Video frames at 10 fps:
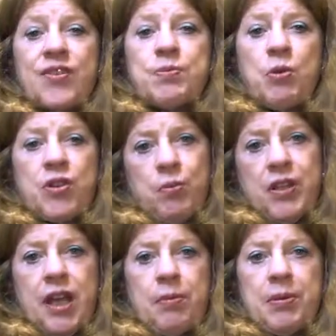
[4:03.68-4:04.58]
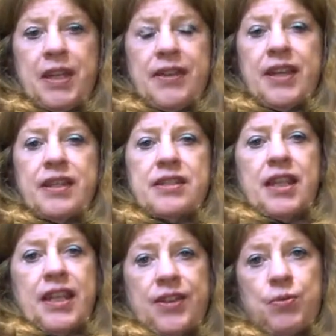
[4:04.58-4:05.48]
There's more than one company that
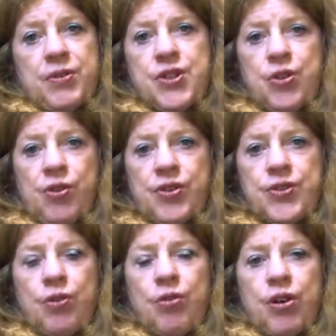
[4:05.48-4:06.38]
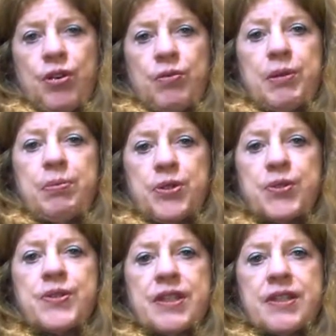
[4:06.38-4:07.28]
either restores or
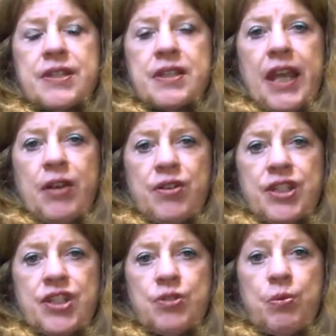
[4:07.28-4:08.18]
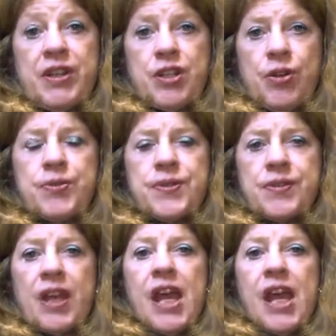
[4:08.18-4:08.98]
reproduces heritage windows.